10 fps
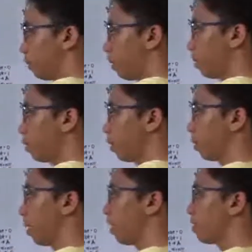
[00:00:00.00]
part,
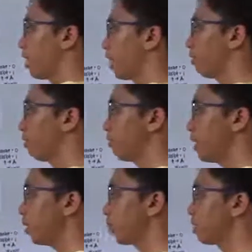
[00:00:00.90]
we have negative b
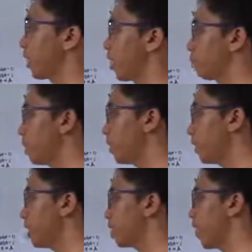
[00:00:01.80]
cosine
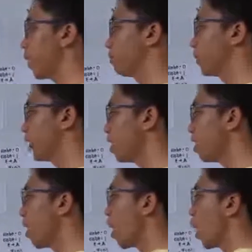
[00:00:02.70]
bt times e
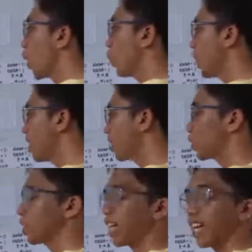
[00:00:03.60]
raised
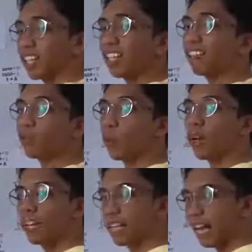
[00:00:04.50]
to negative
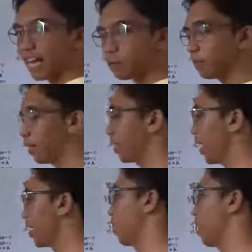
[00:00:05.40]
quantity s plus
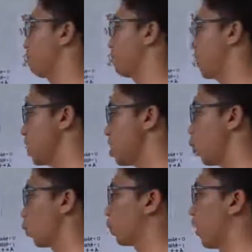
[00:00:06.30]
a times t
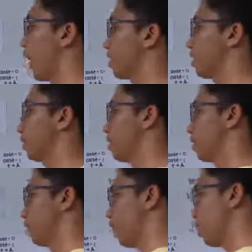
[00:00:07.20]
over s
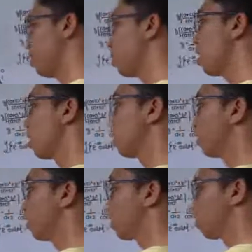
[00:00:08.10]
plus a
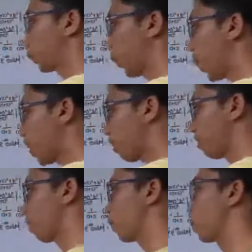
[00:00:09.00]
squared,
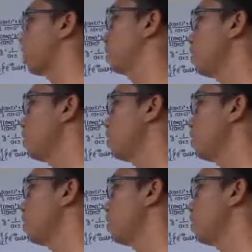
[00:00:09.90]
with the